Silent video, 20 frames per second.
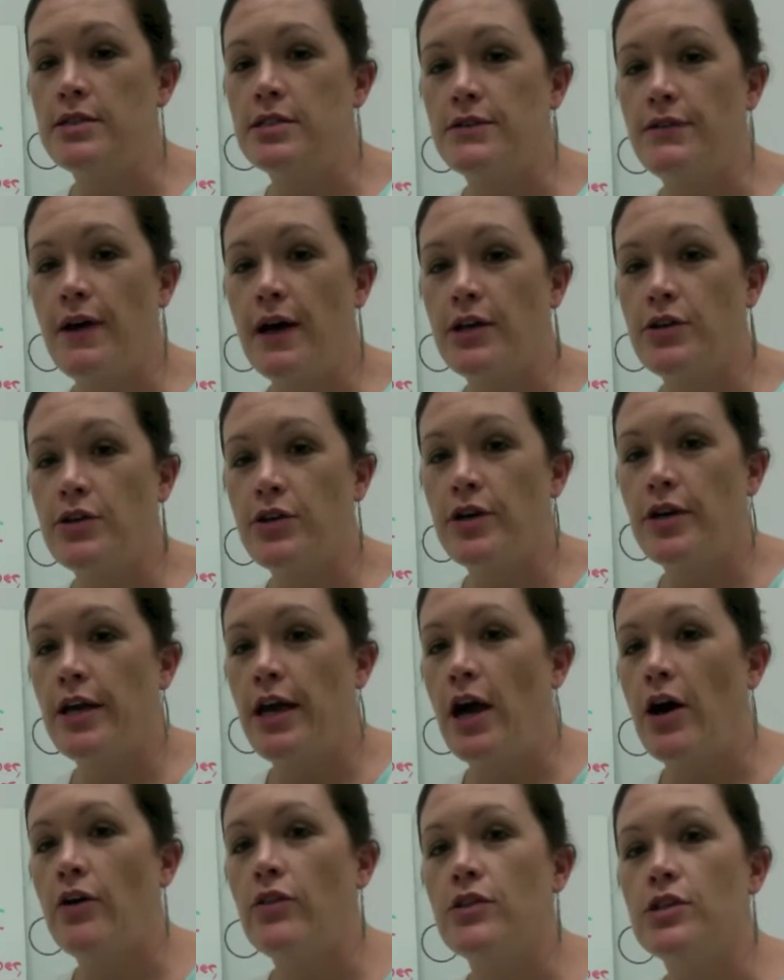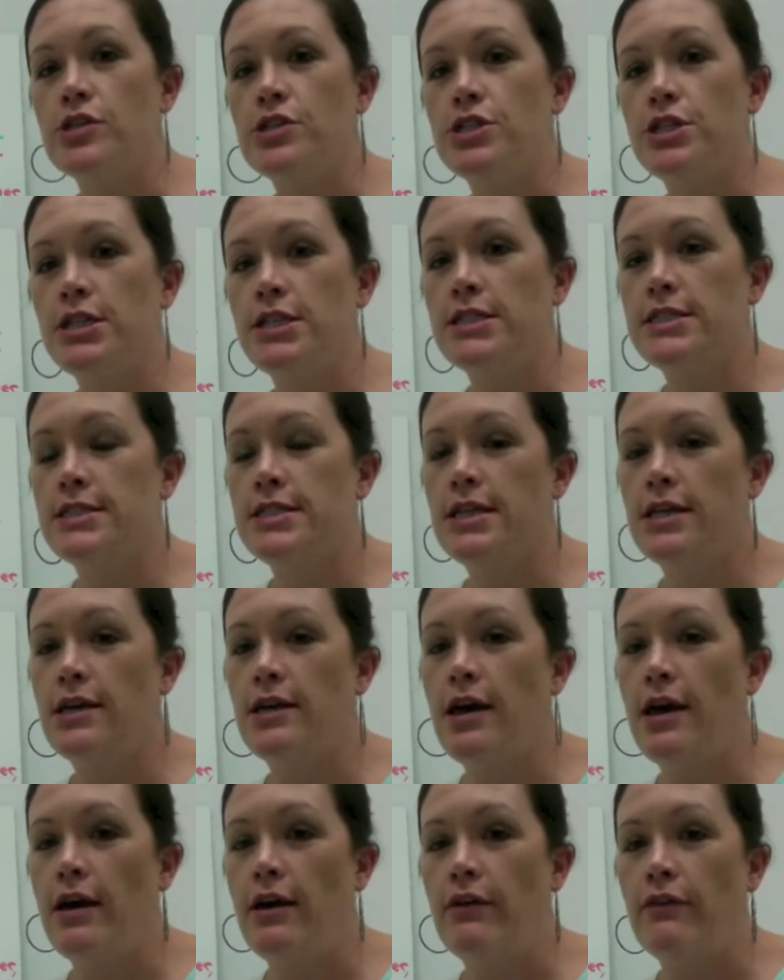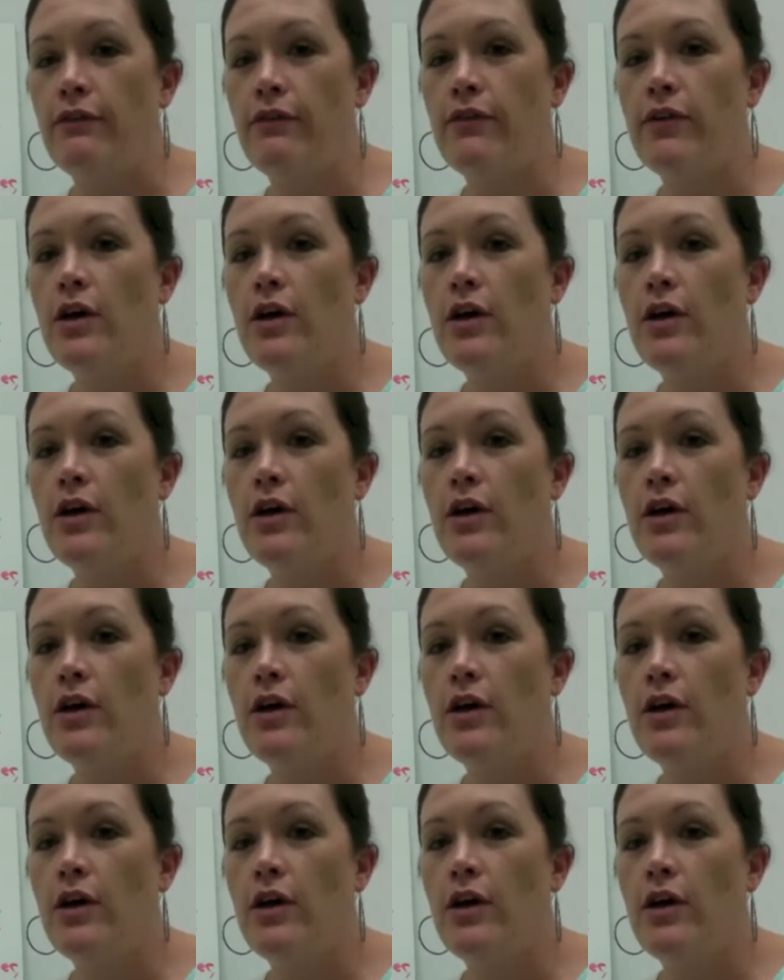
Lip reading: is factoring out the GCF.